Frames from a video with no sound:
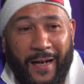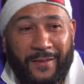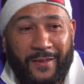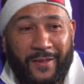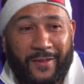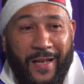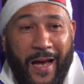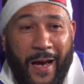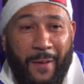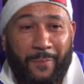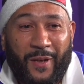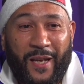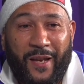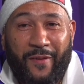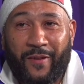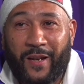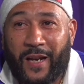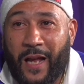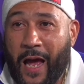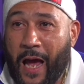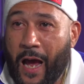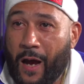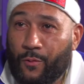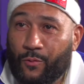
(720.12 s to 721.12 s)
stopped leaving the
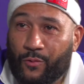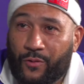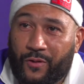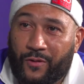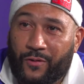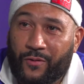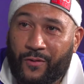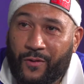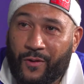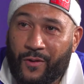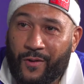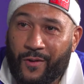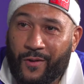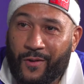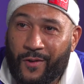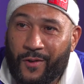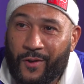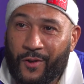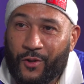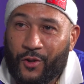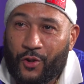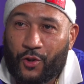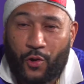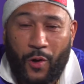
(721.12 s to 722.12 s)
house.
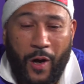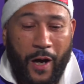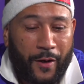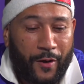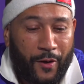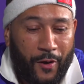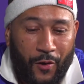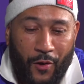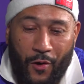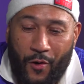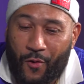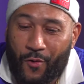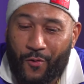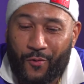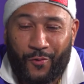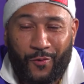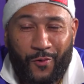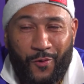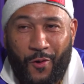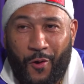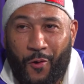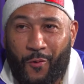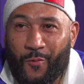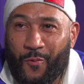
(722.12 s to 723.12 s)
Trying to learn, you
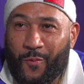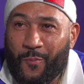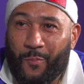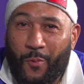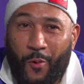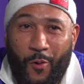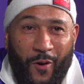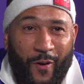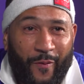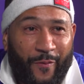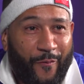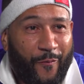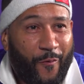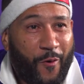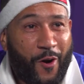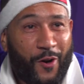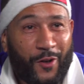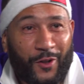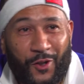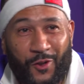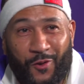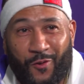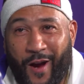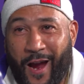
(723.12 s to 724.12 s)
know, bought a
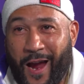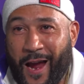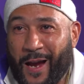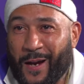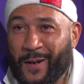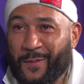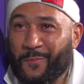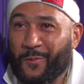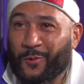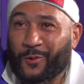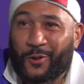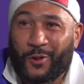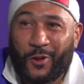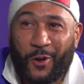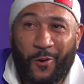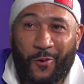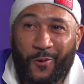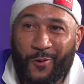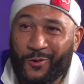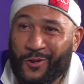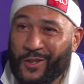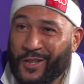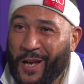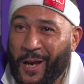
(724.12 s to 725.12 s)
4-track with
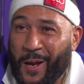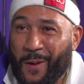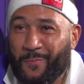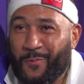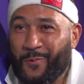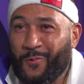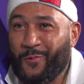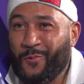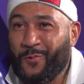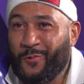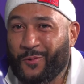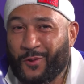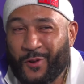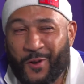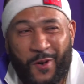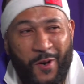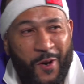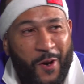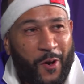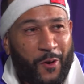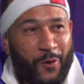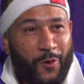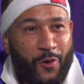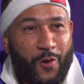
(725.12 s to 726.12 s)
turntables.
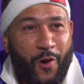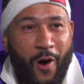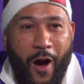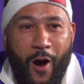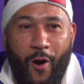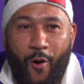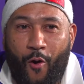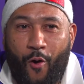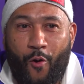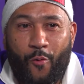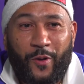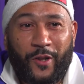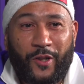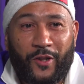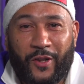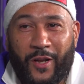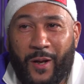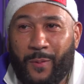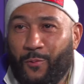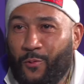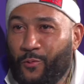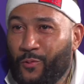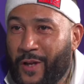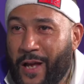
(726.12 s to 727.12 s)
You know, I always
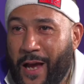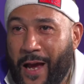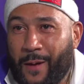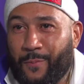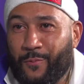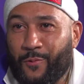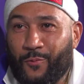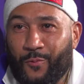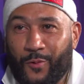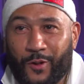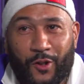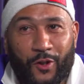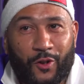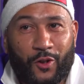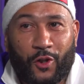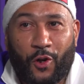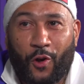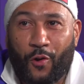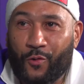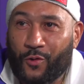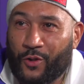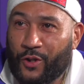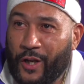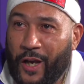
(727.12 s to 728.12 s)
dibble dabble with the
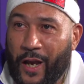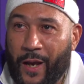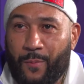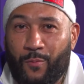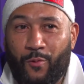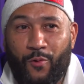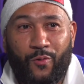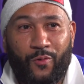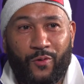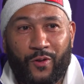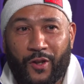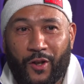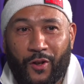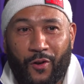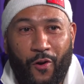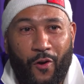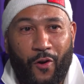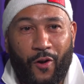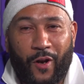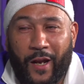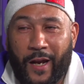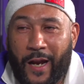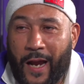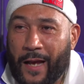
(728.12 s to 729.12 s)
turntables and
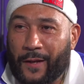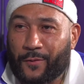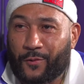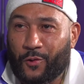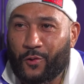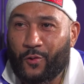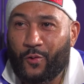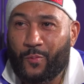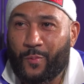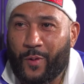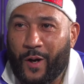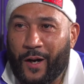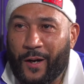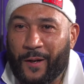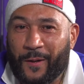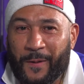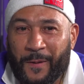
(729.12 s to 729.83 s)
all of that too. But